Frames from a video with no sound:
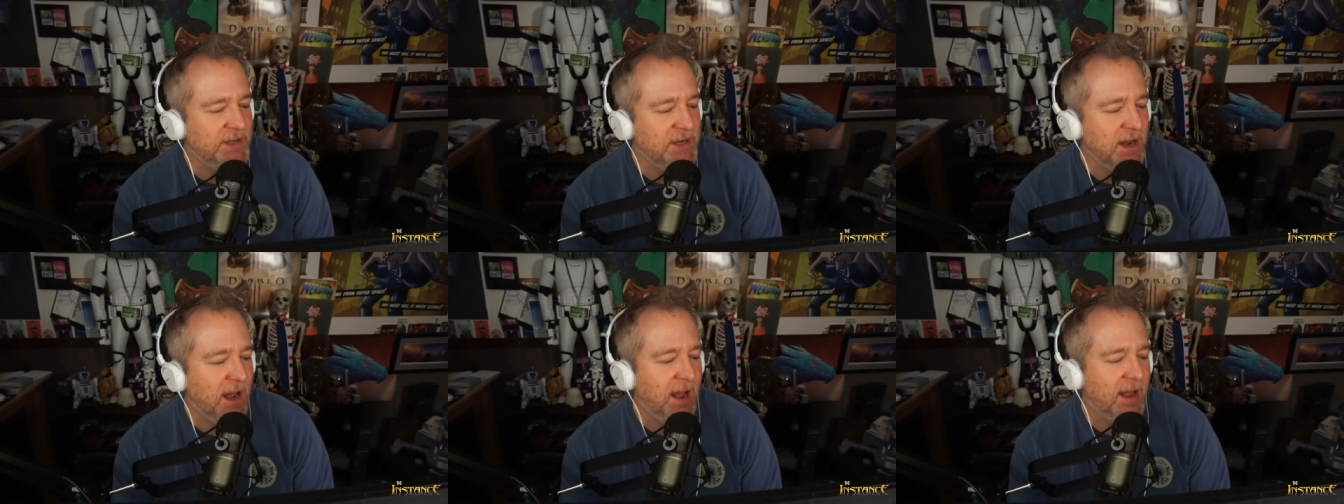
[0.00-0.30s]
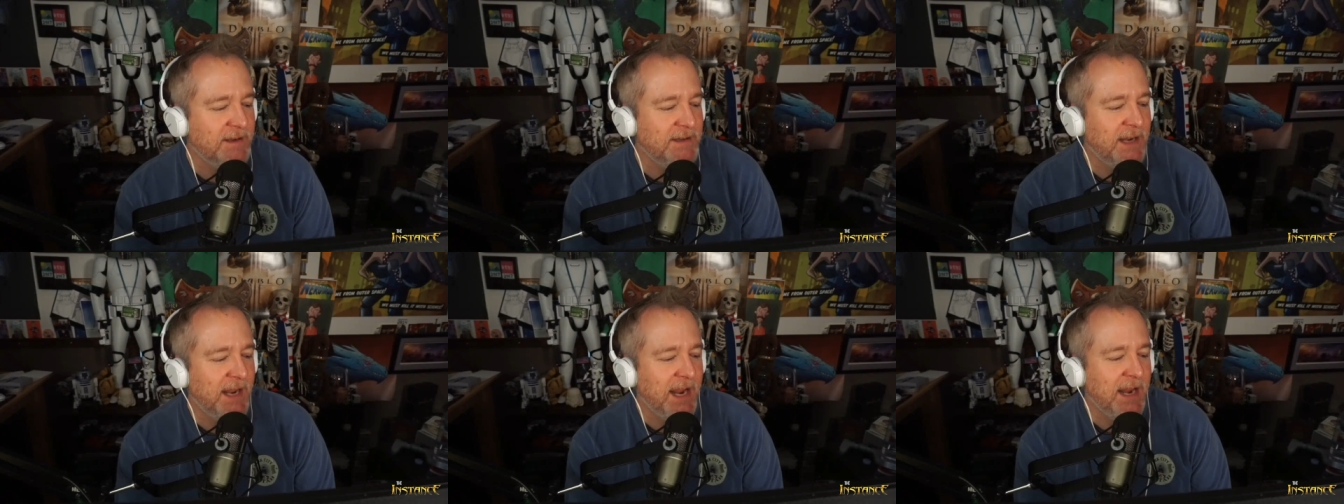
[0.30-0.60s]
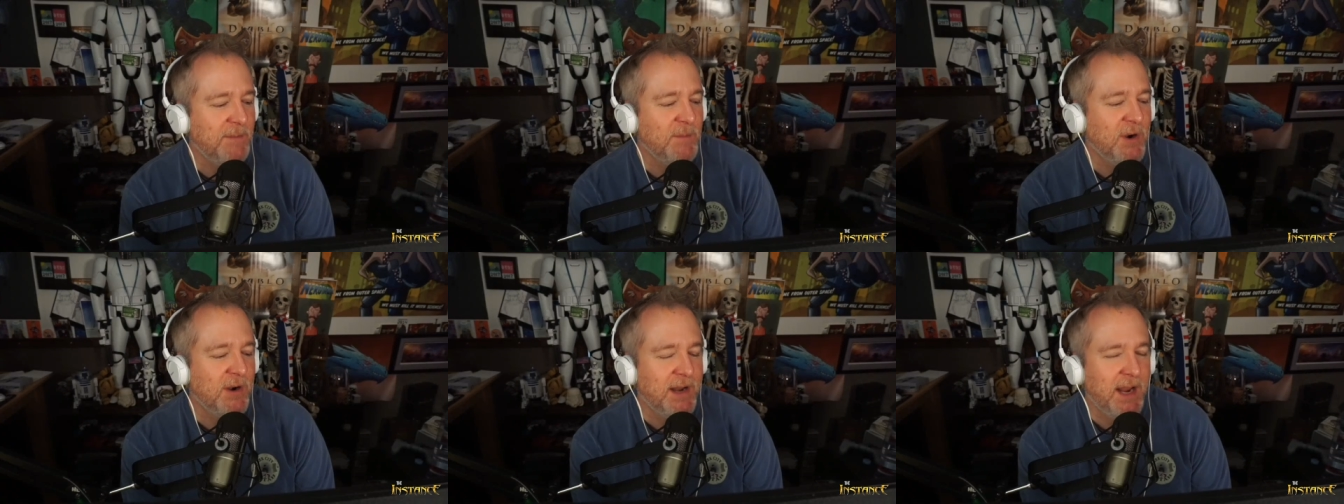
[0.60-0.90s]
non
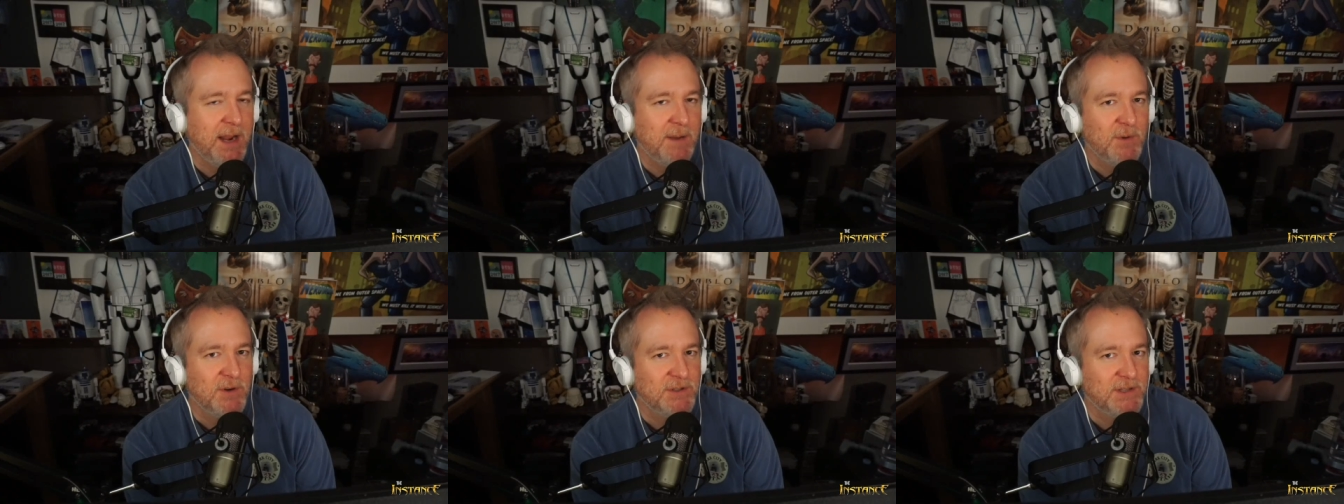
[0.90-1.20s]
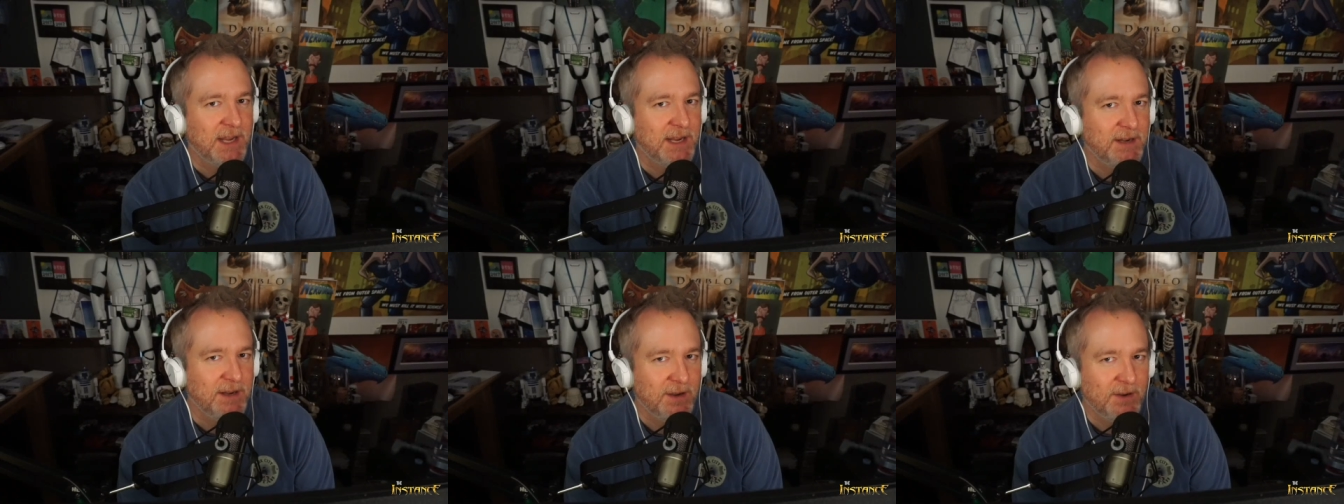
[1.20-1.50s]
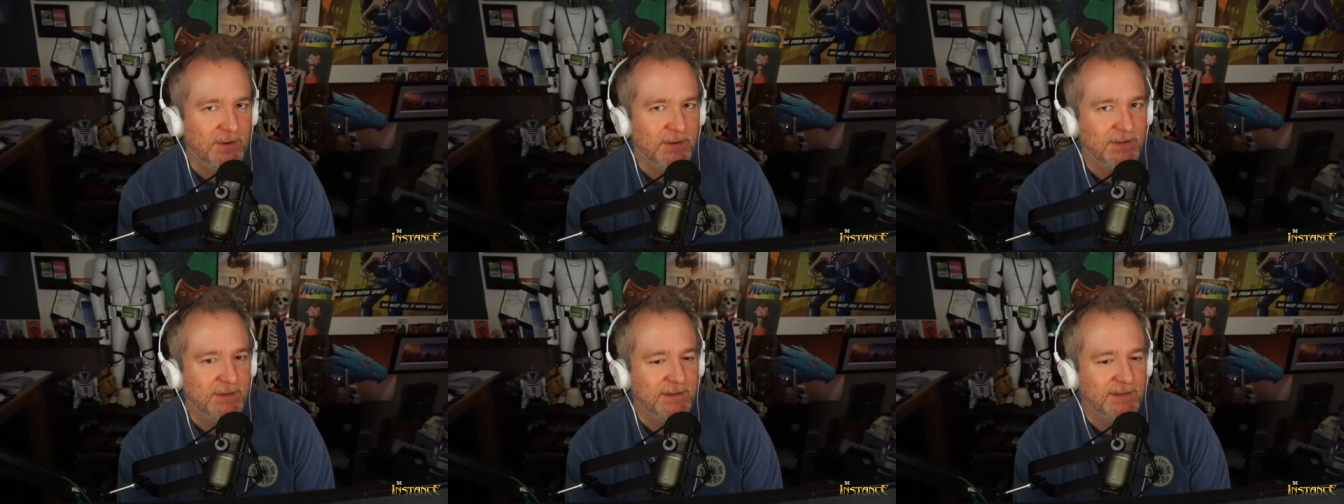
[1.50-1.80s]
gamer gamers I
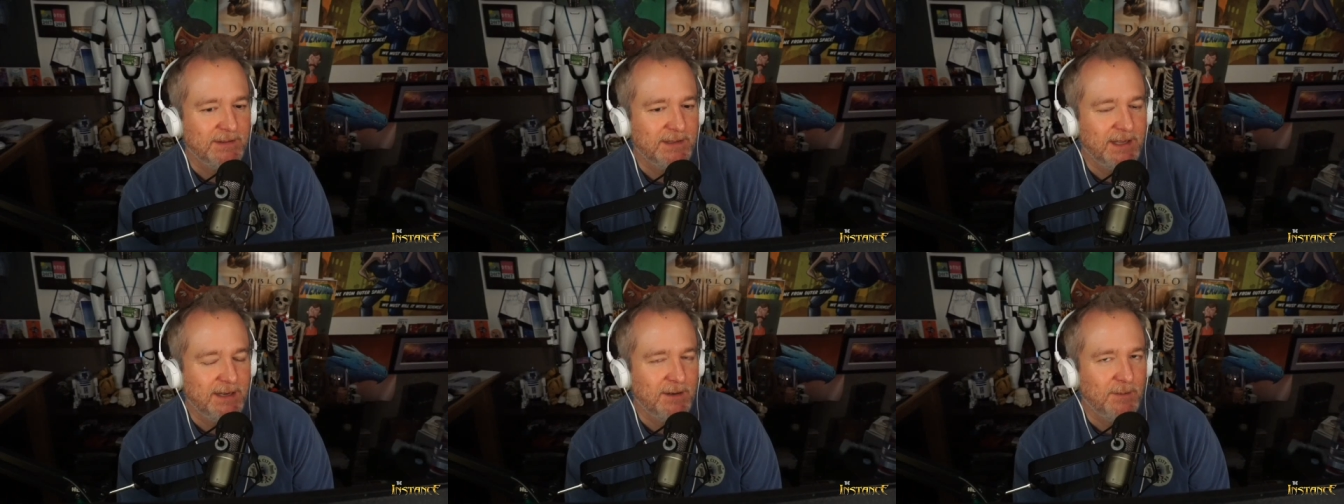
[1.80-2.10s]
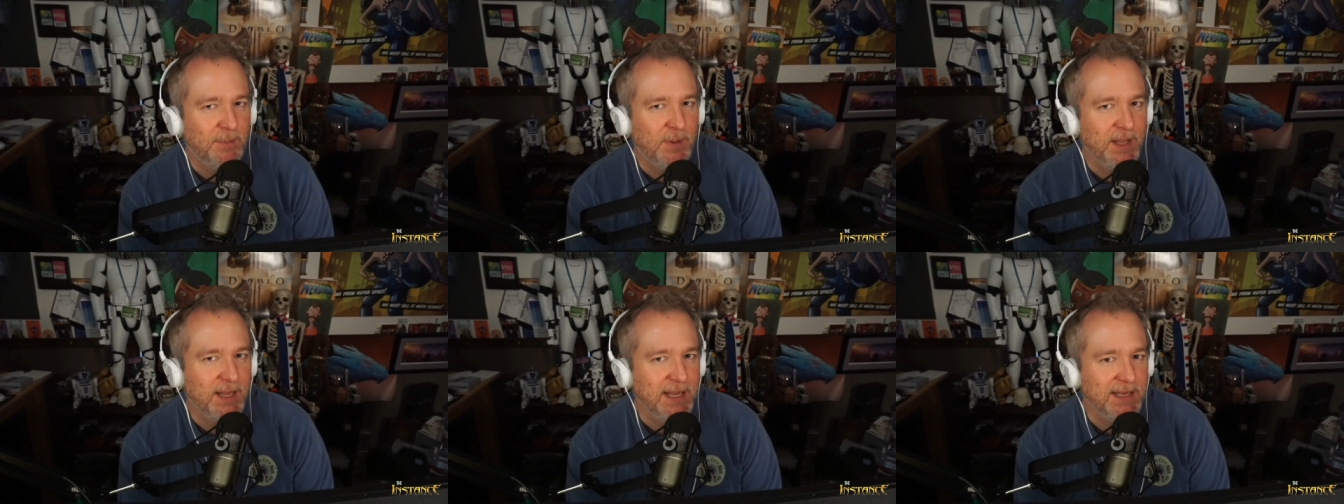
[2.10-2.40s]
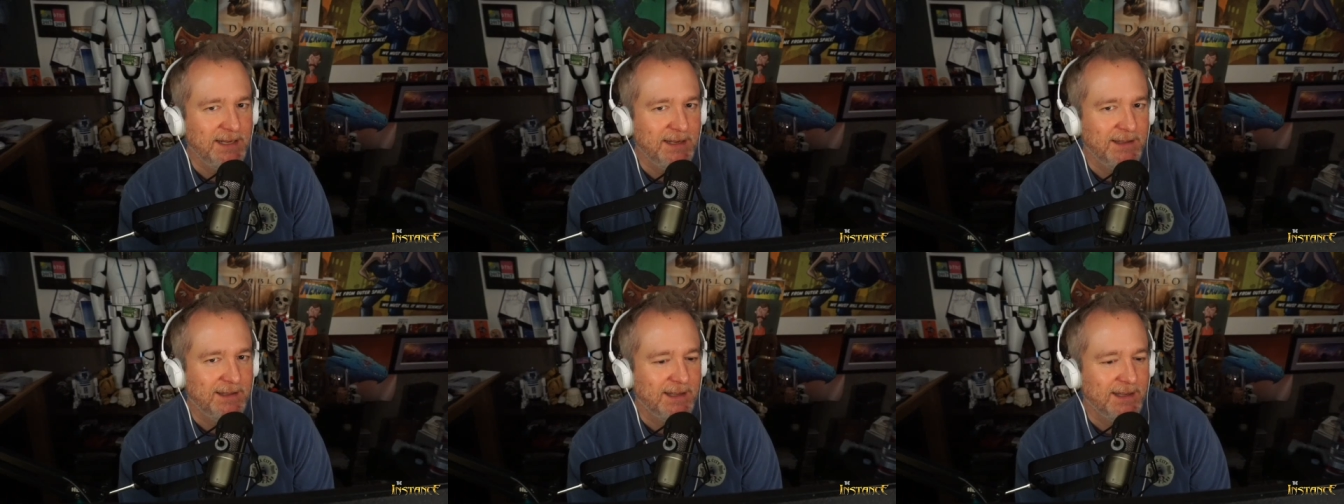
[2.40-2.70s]
know. They don't play
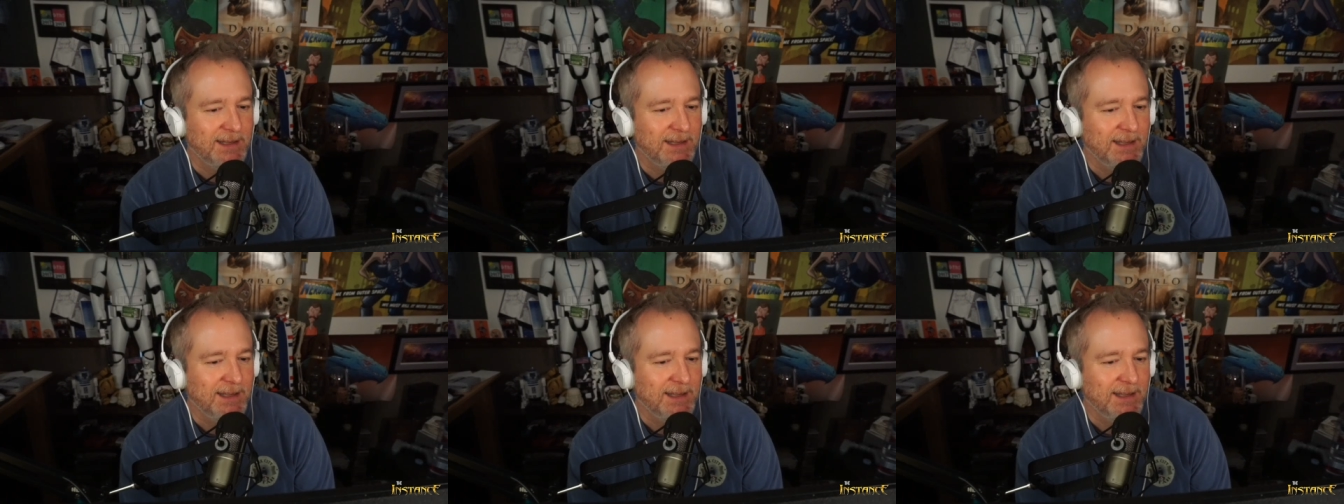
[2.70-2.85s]
anything.